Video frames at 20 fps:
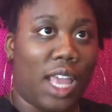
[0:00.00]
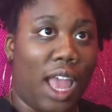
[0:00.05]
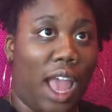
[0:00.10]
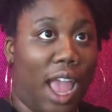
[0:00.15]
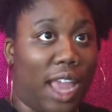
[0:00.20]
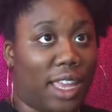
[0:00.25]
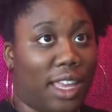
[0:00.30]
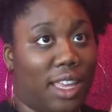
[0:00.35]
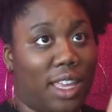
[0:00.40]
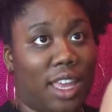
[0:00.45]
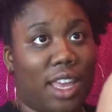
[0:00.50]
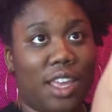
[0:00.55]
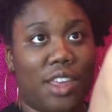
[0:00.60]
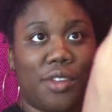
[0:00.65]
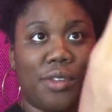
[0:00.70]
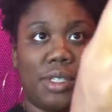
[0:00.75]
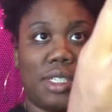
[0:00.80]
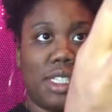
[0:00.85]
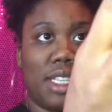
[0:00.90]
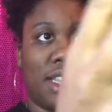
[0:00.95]
I can get
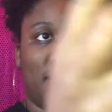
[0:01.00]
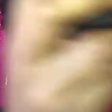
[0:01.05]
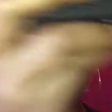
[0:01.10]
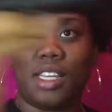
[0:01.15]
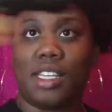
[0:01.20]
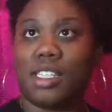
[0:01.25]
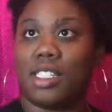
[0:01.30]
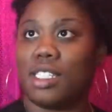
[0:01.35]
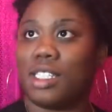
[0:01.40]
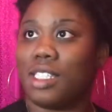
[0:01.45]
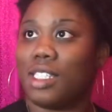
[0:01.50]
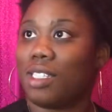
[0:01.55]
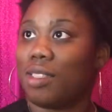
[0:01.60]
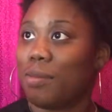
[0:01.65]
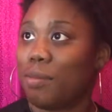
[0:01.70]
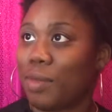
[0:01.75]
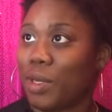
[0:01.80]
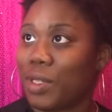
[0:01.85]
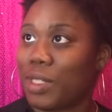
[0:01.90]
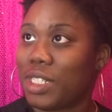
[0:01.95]
used to this,
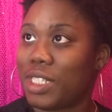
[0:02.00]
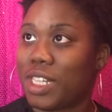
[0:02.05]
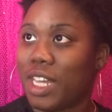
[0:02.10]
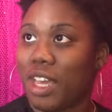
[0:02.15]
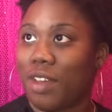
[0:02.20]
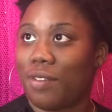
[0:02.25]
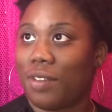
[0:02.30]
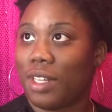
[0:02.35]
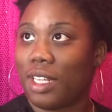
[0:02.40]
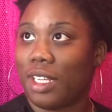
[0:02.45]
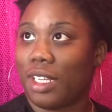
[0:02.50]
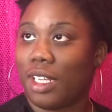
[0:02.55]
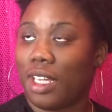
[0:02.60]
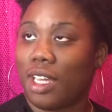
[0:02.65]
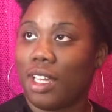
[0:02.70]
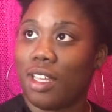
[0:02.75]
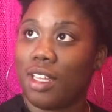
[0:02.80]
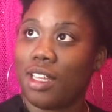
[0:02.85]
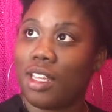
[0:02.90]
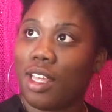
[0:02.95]
most
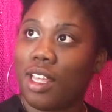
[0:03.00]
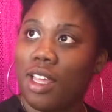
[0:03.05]
definitely.